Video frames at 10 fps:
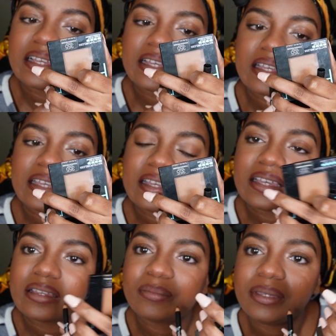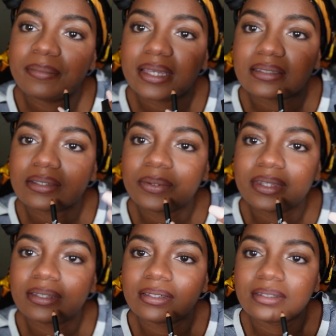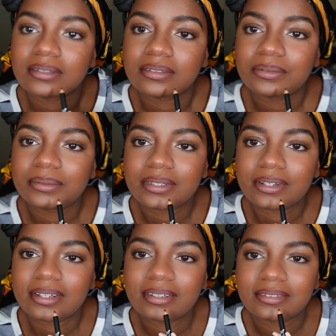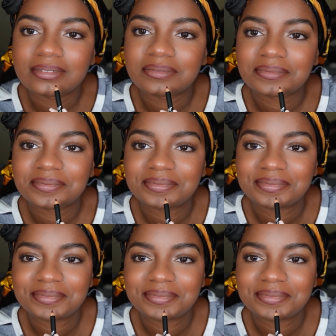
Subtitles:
a way that makes sense to me